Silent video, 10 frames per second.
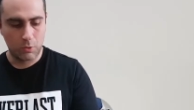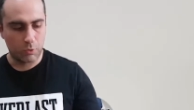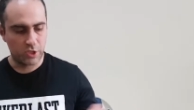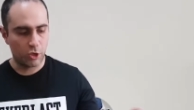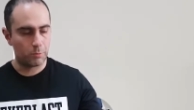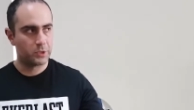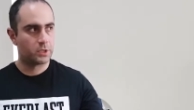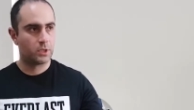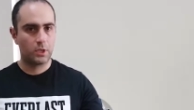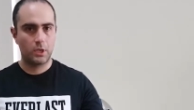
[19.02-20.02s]
which helps
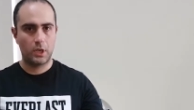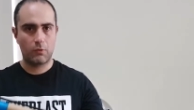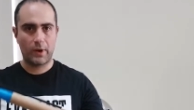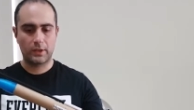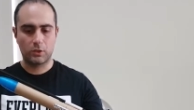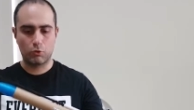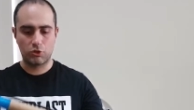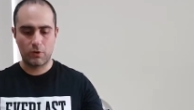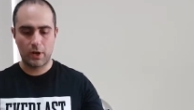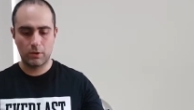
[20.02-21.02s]
erect the
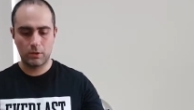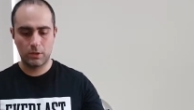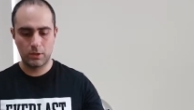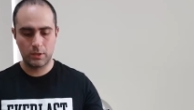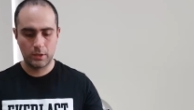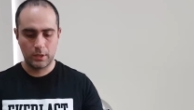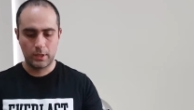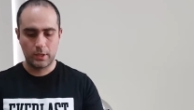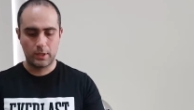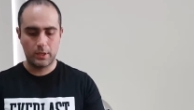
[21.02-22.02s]
launch rail.
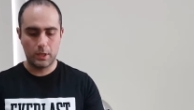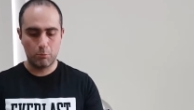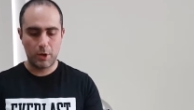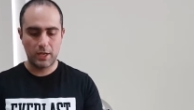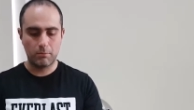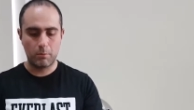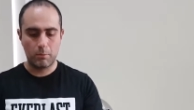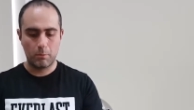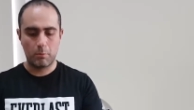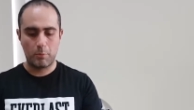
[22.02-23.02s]
The main
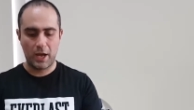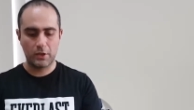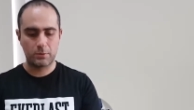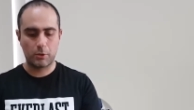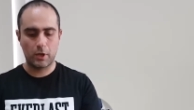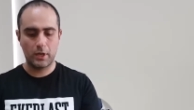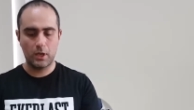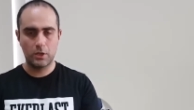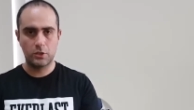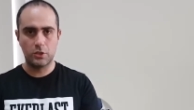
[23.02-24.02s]
power supply
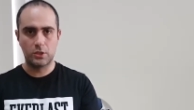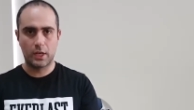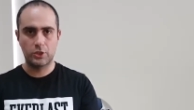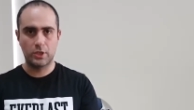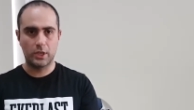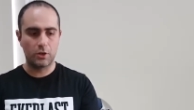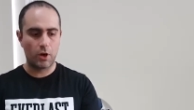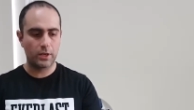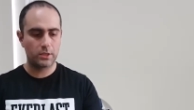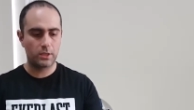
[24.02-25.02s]
here is used to actually
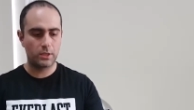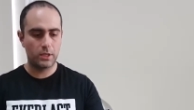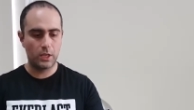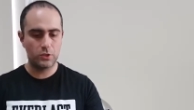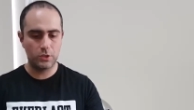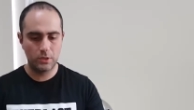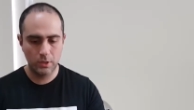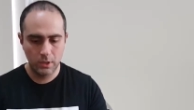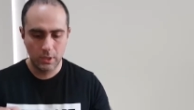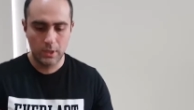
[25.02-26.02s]
ignite the engine,
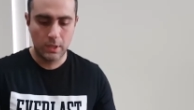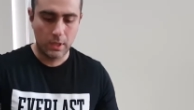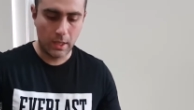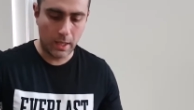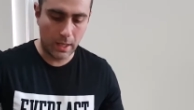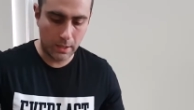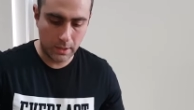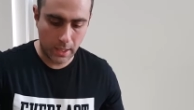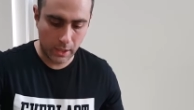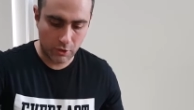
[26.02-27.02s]
and
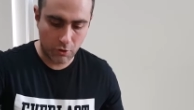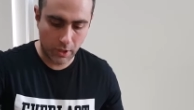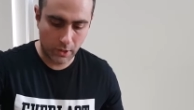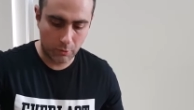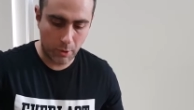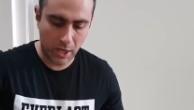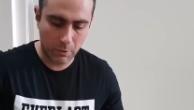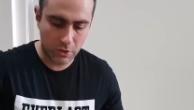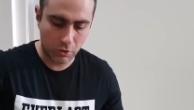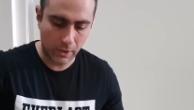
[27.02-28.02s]
the electronics bay, which
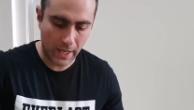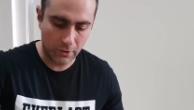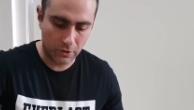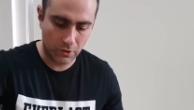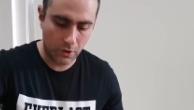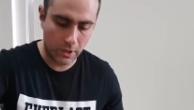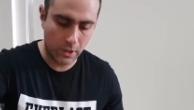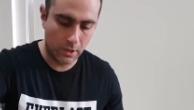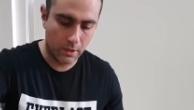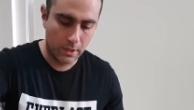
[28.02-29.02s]
is all housed inside
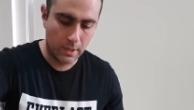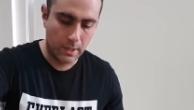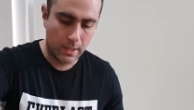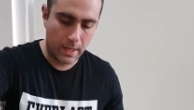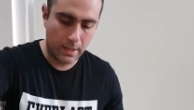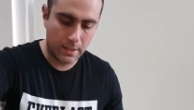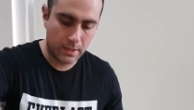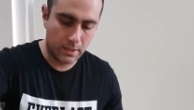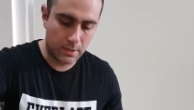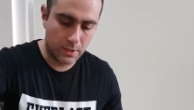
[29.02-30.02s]
here. And that
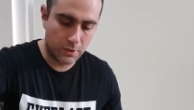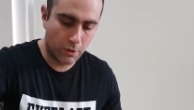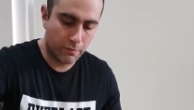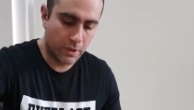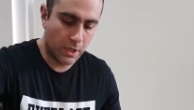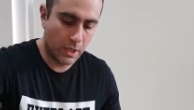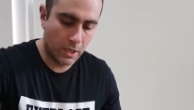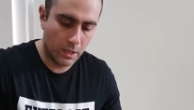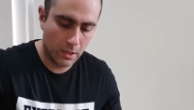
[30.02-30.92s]
consists of the